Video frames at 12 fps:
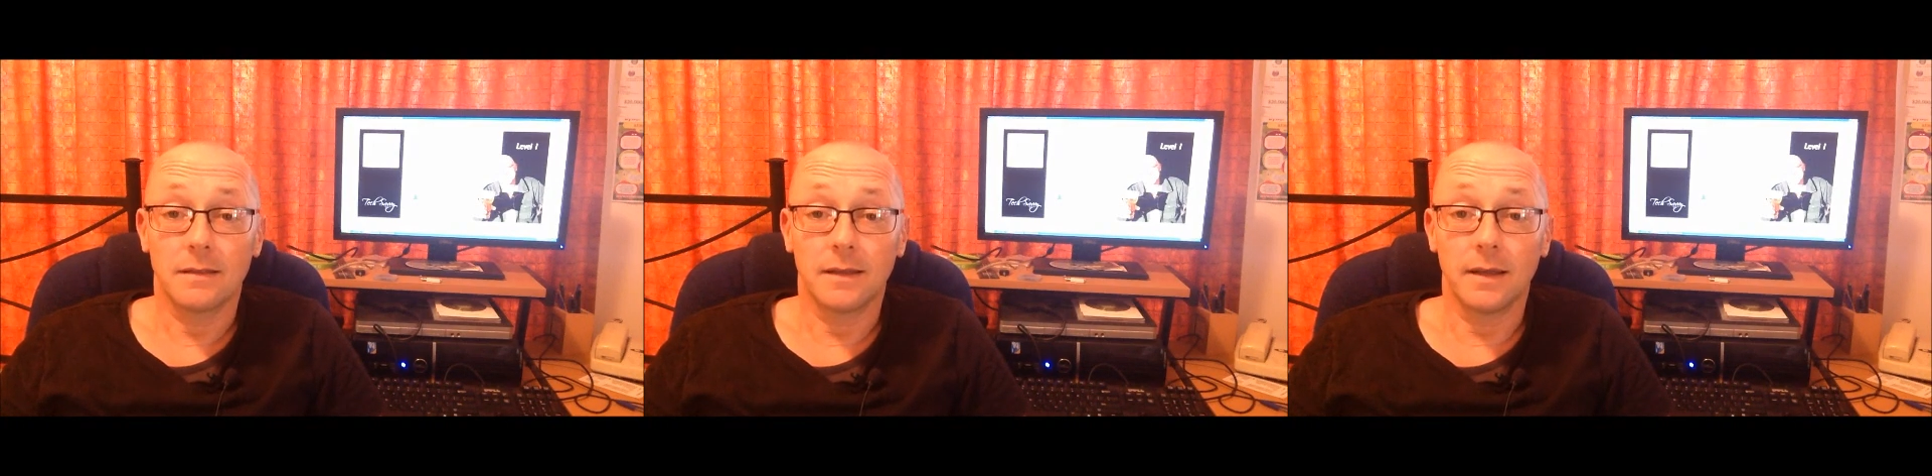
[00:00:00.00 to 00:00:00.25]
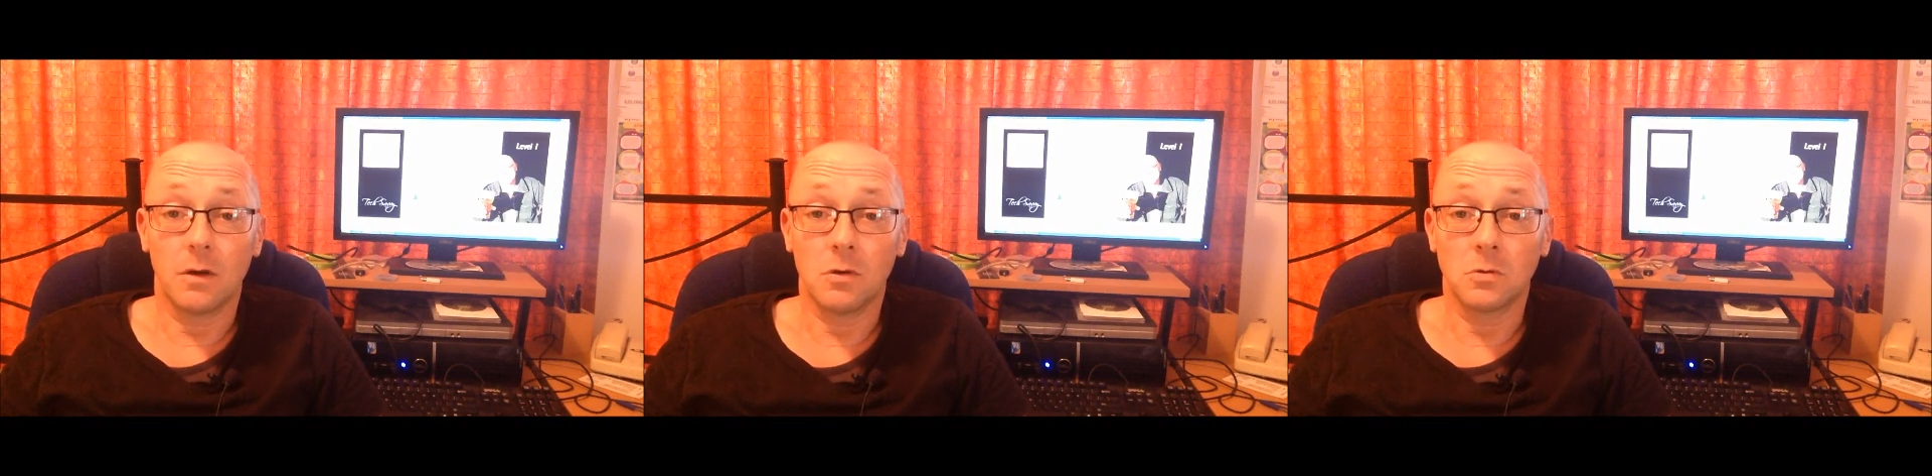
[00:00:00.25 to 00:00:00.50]

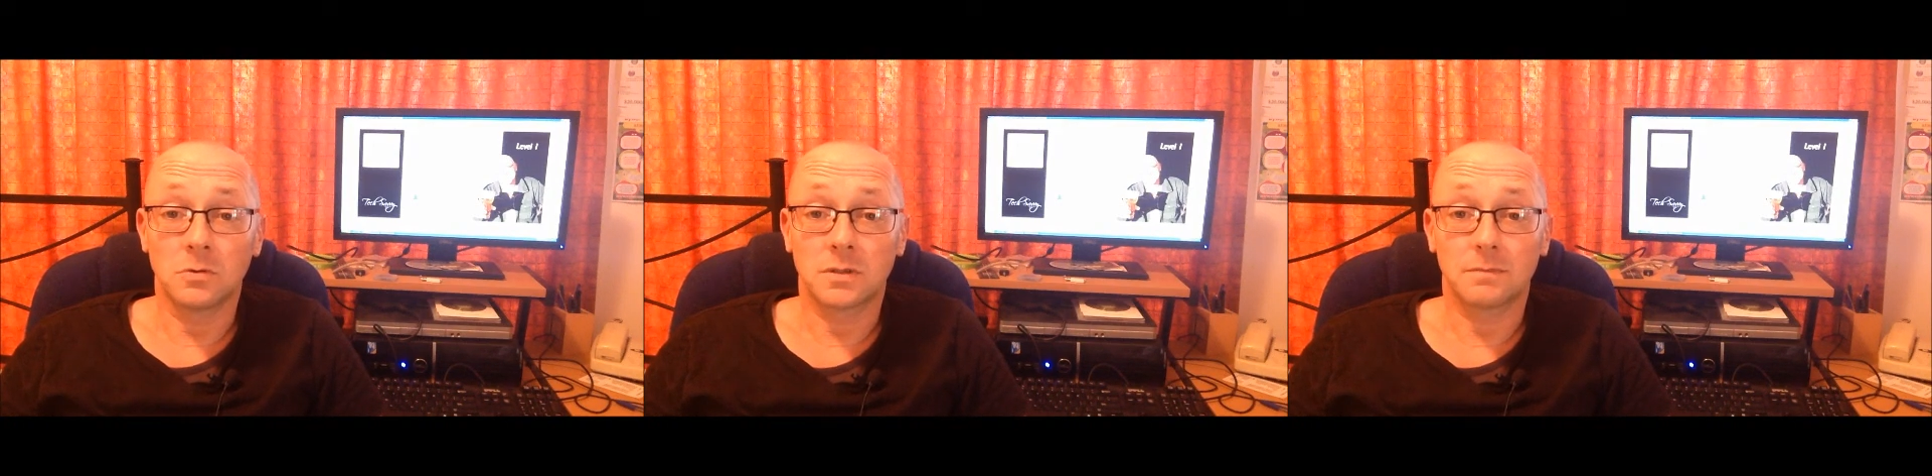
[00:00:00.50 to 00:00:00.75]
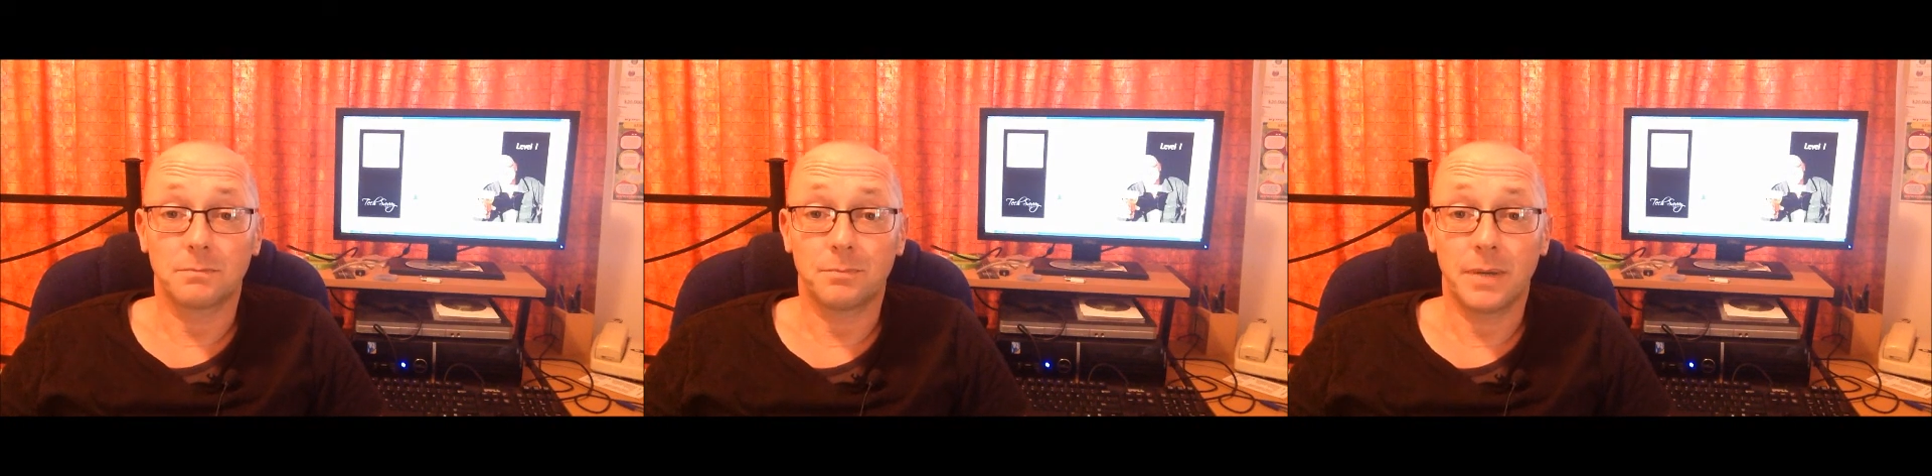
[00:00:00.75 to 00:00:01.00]
the
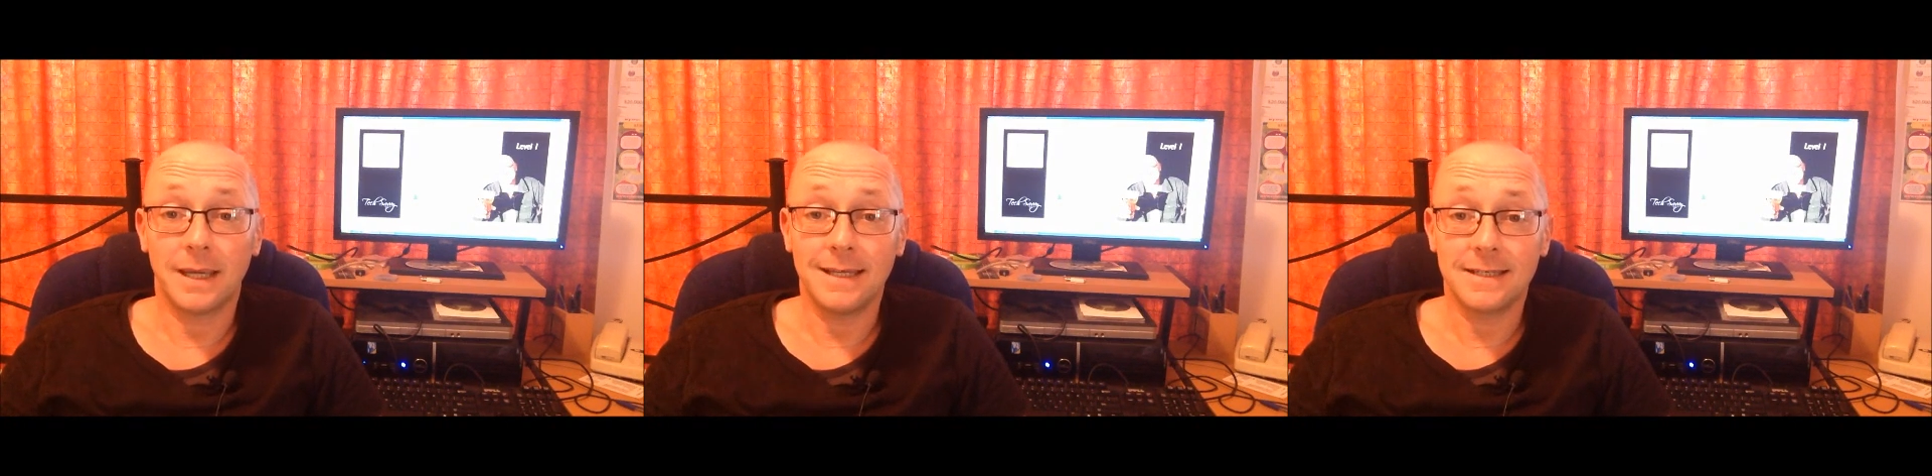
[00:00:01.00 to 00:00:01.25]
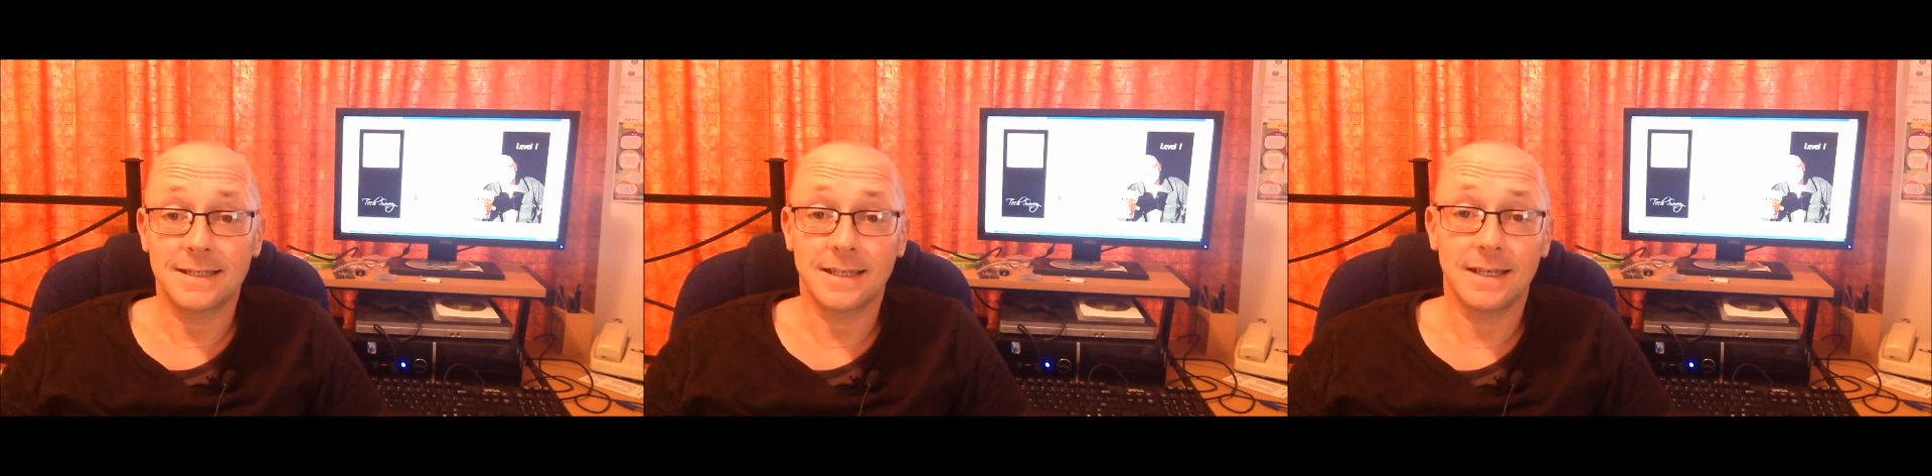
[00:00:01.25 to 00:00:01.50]
old
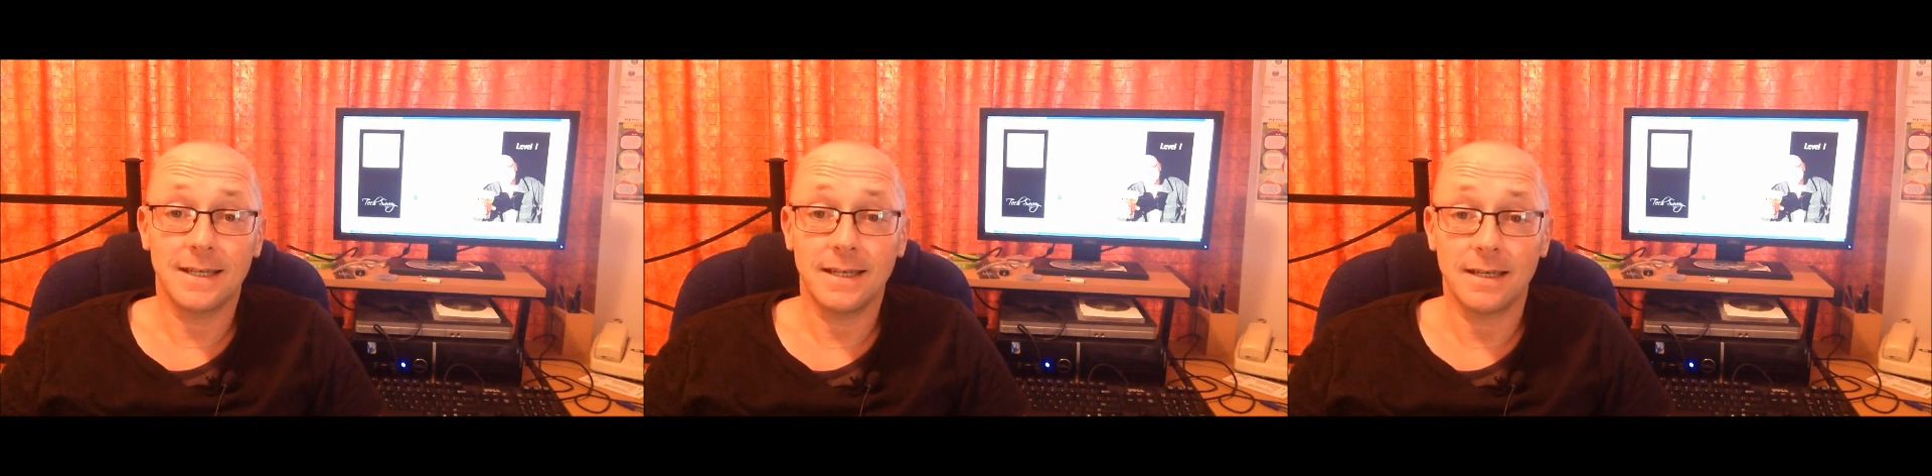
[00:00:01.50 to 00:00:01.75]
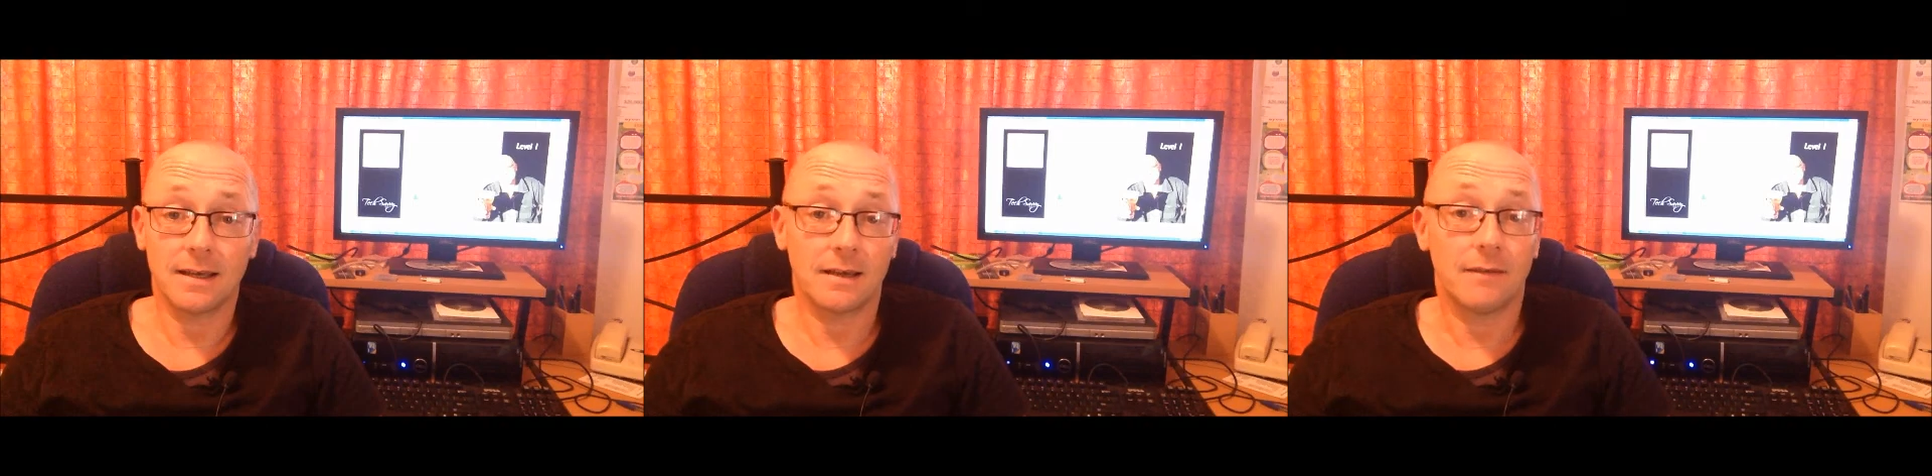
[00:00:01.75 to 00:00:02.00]

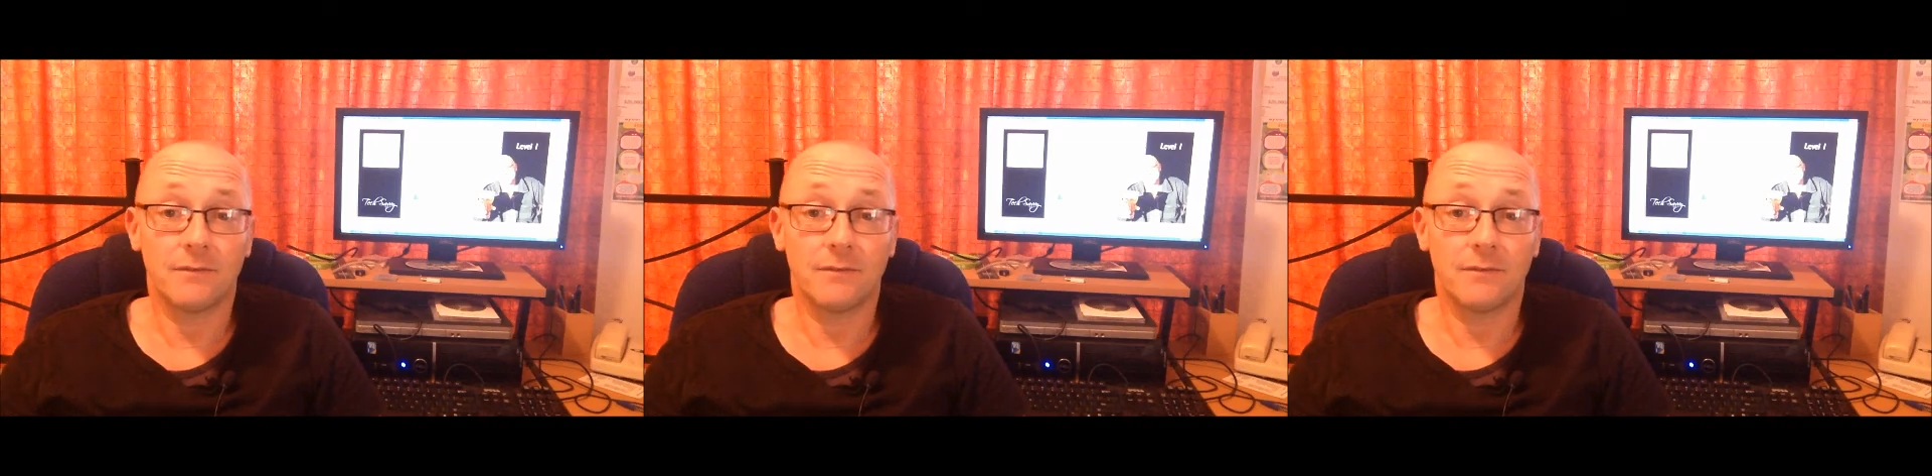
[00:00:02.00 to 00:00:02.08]
PC